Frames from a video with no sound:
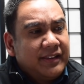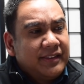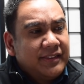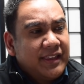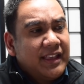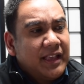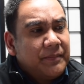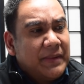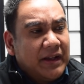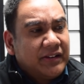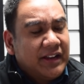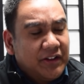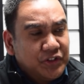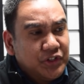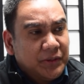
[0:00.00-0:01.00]
think
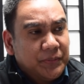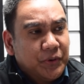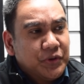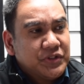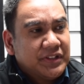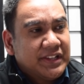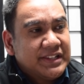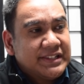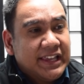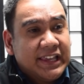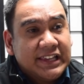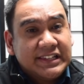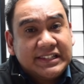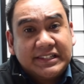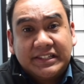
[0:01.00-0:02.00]
about how to approach this
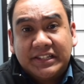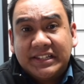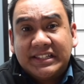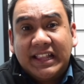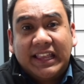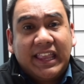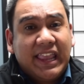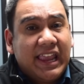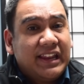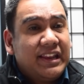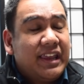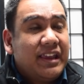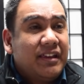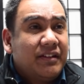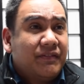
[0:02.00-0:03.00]
is just like
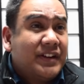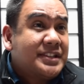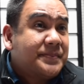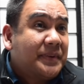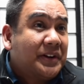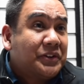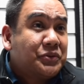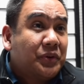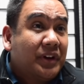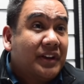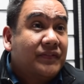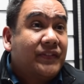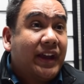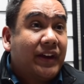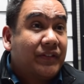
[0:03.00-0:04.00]
any respiratory
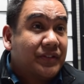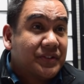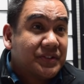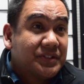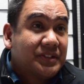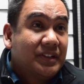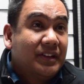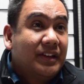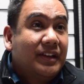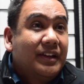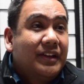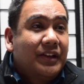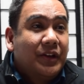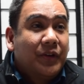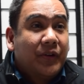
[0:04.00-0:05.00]
virus. Mm-hmm.
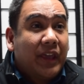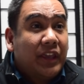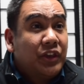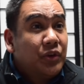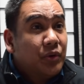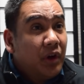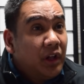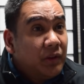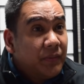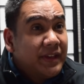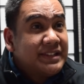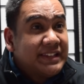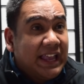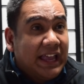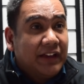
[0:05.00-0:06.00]
Okay, you
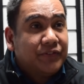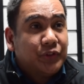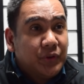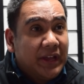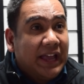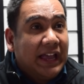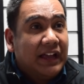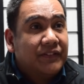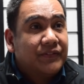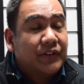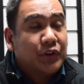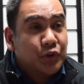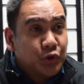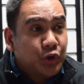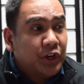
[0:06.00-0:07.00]
always have to
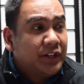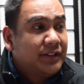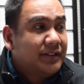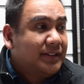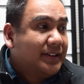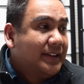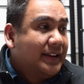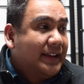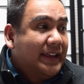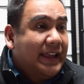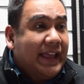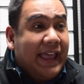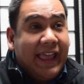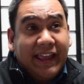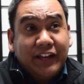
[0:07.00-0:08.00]
have good
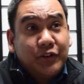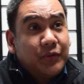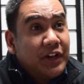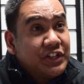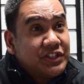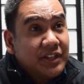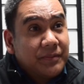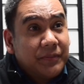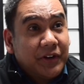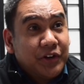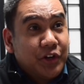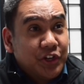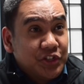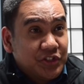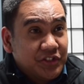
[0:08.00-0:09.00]
hand washing
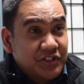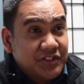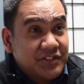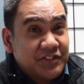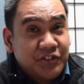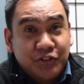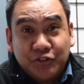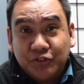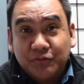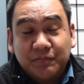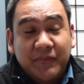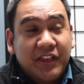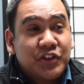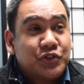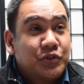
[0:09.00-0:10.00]
precautions. Mm-hmm. So
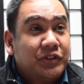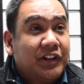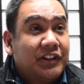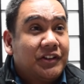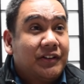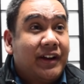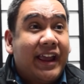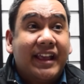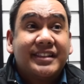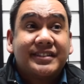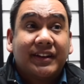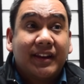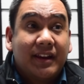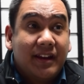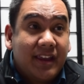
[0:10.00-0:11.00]
make sure that your
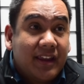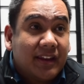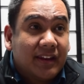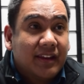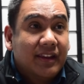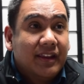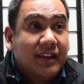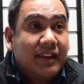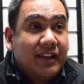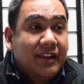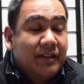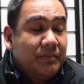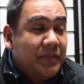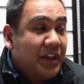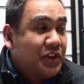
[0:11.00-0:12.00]
hands are clean. Mm-hmm.
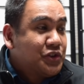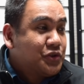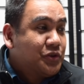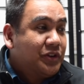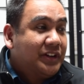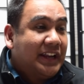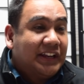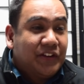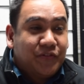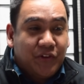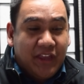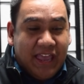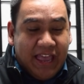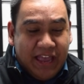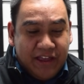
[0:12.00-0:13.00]
Make sure that if
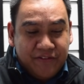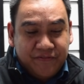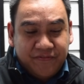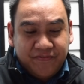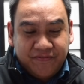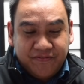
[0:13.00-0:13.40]
you have